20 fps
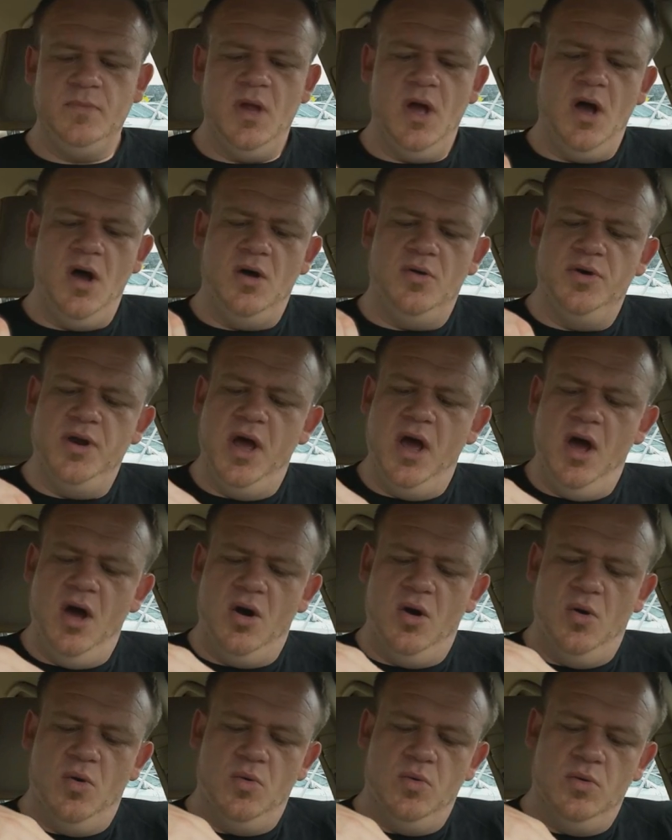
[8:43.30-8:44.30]
Oh
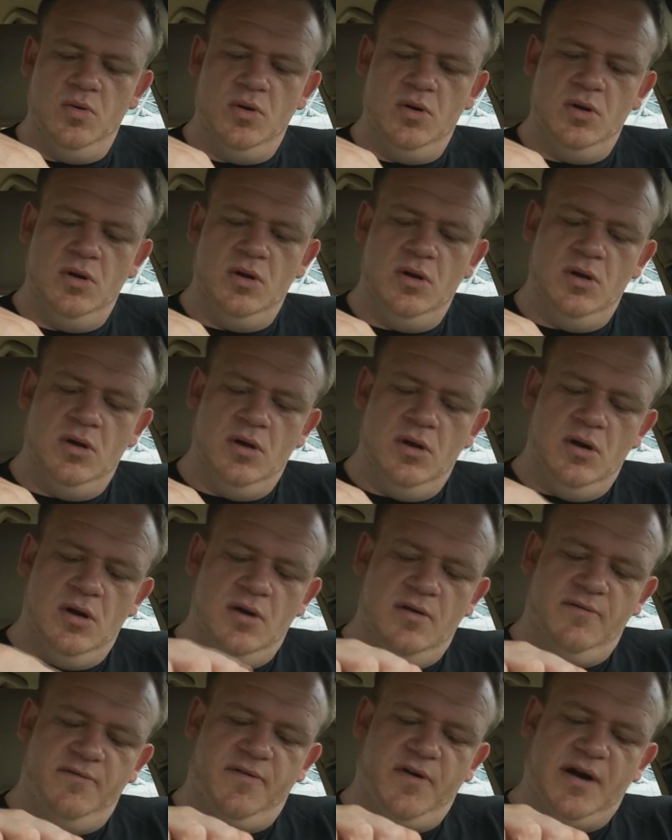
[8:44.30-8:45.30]
no!
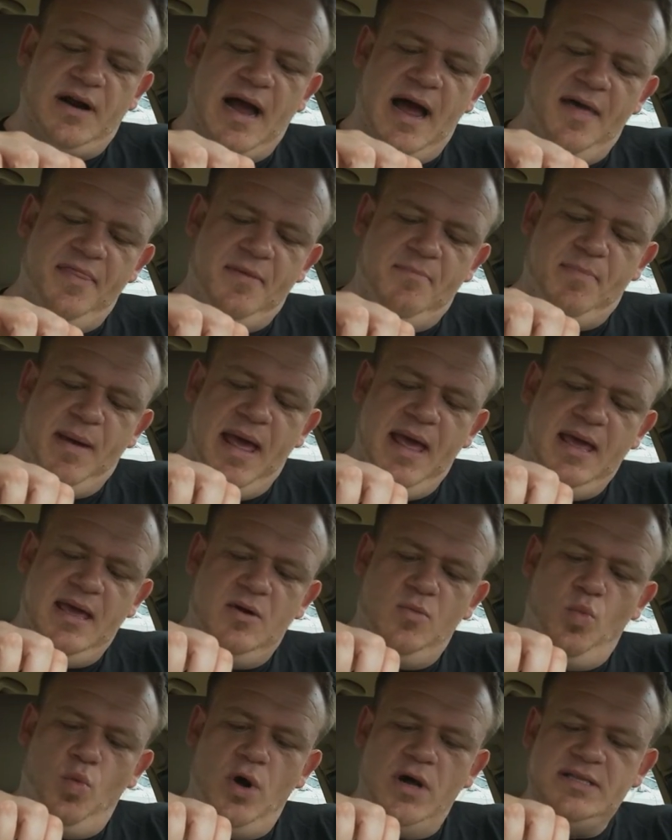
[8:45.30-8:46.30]
Forgot the
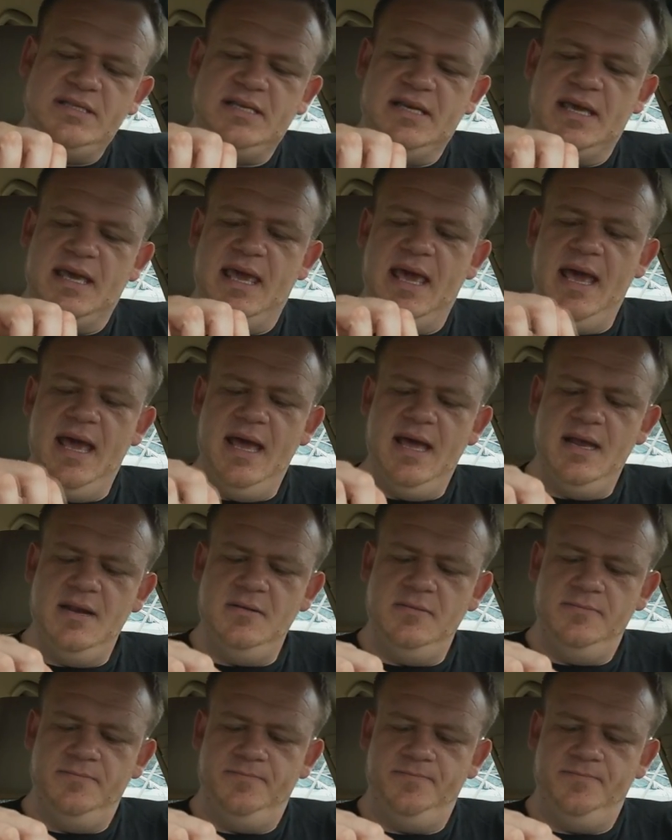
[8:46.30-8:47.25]
bacon once again?